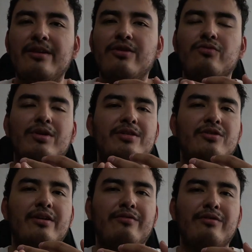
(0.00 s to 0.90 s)
not what it's
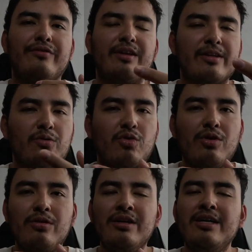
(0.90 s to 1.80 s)
gonna fulfill the
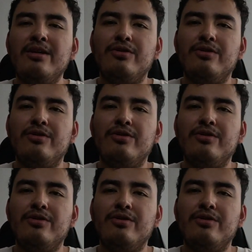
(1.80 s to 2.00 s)
world,